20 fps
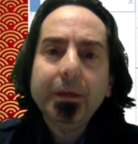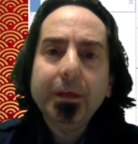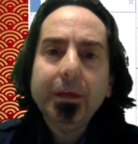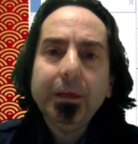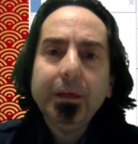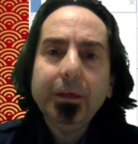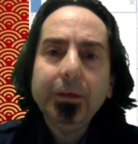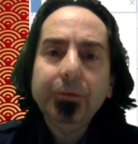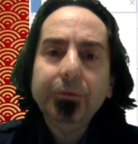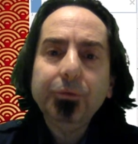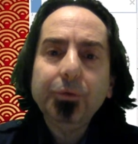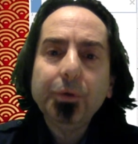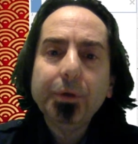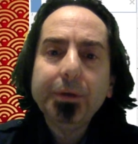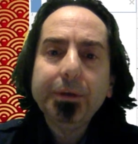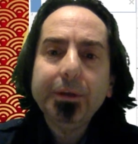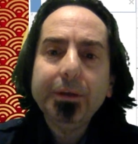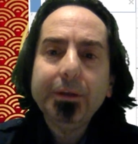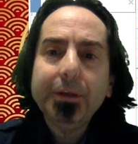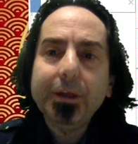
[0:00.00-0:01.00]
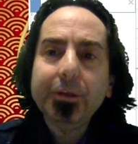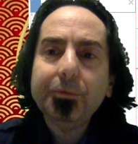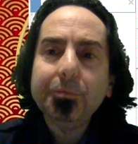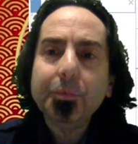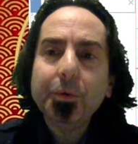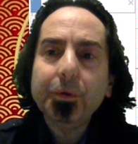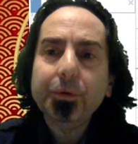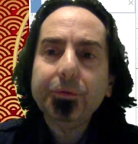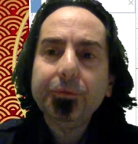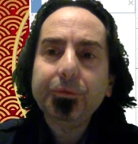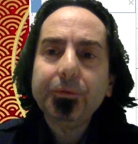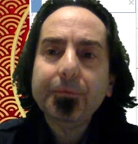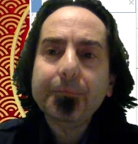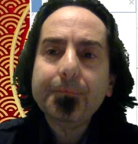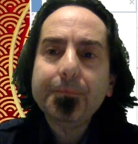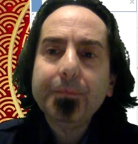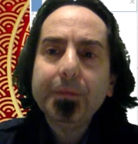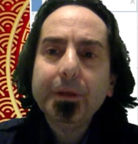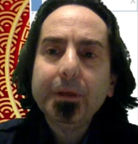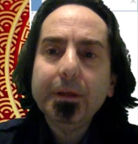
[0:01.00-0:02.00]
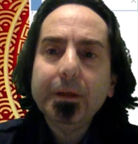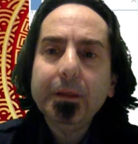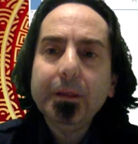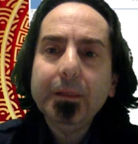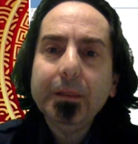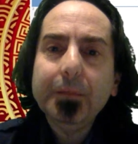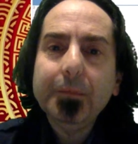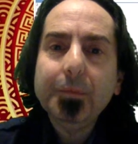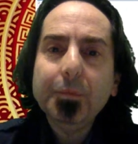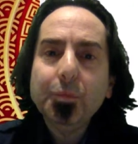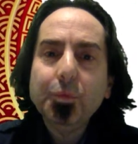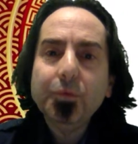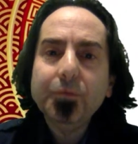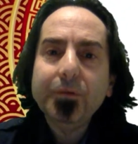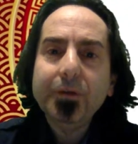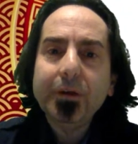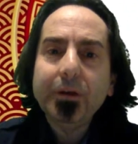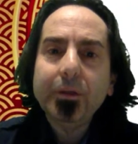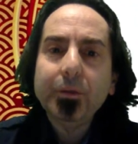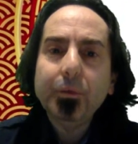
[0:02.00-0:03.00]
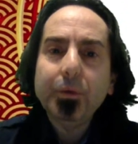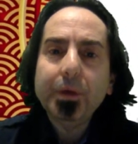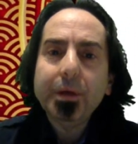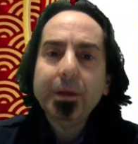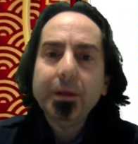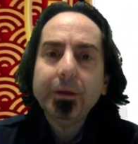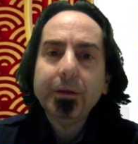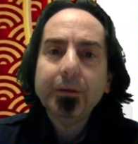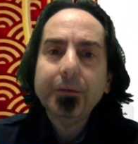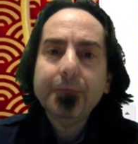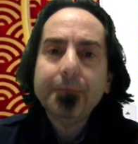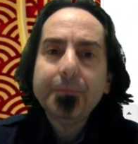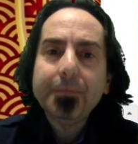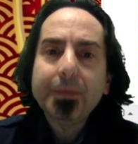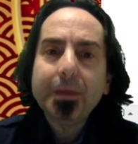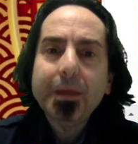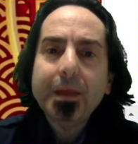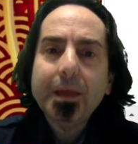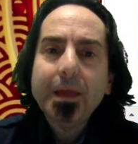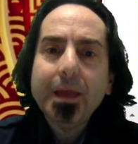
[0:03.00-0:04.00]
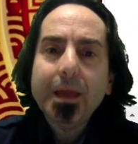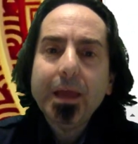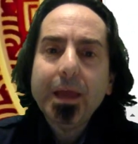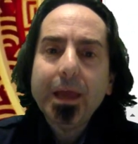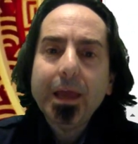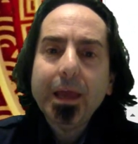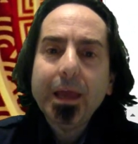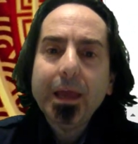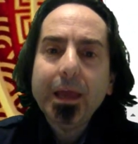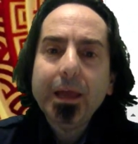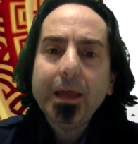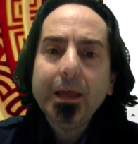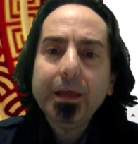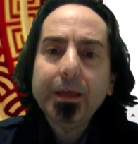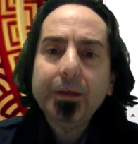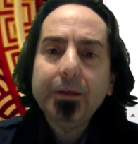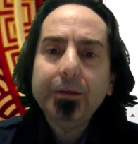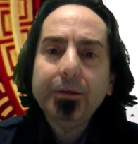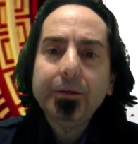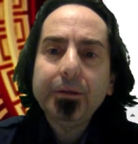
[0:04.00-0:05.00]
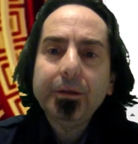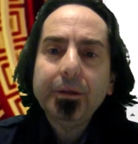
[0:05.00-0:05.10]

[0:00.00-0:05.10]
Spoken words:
is going to Desmos. Let me move out of the way here. And